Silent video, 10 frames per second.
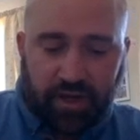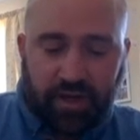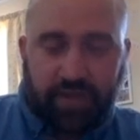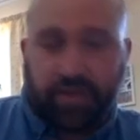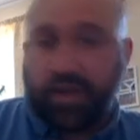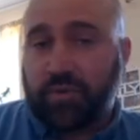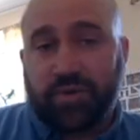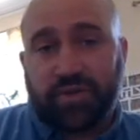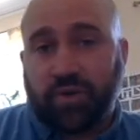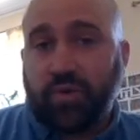So that
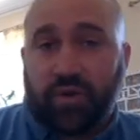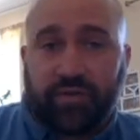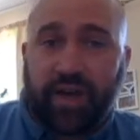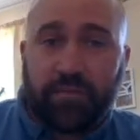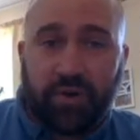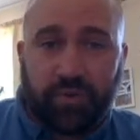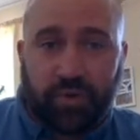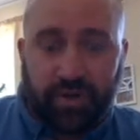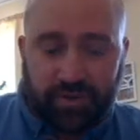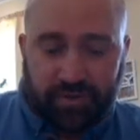was all of our mod
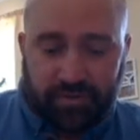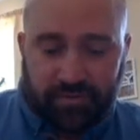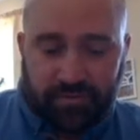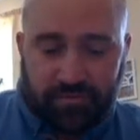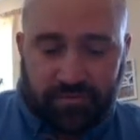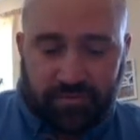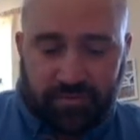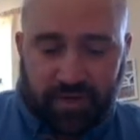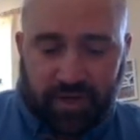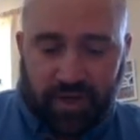words,
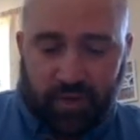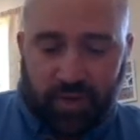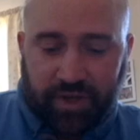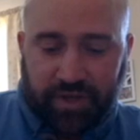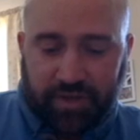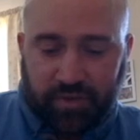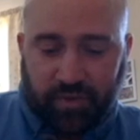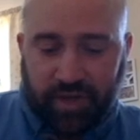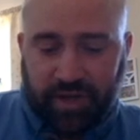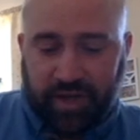which
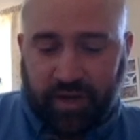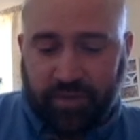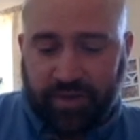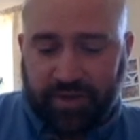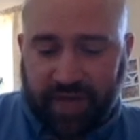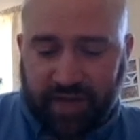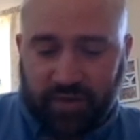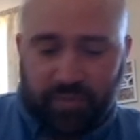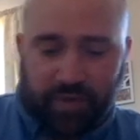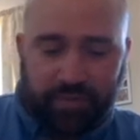we can help
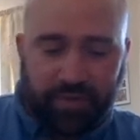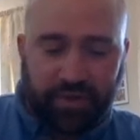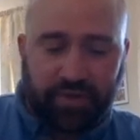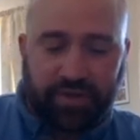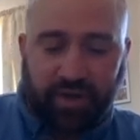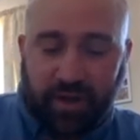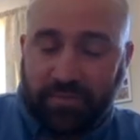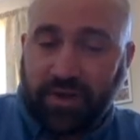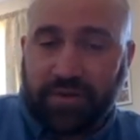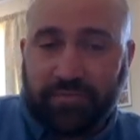untangle by putting on a
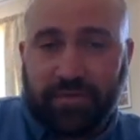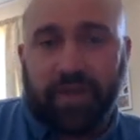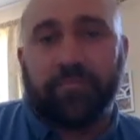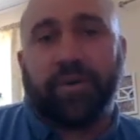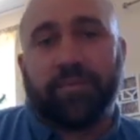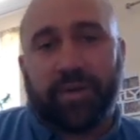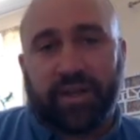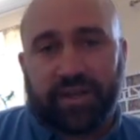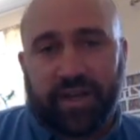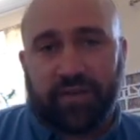timeline and by
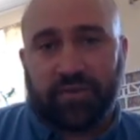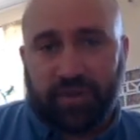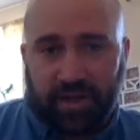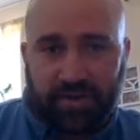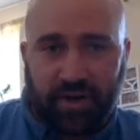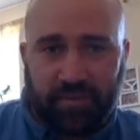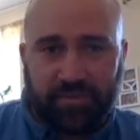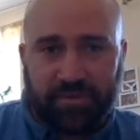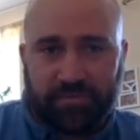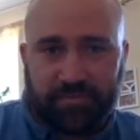pinning down their types.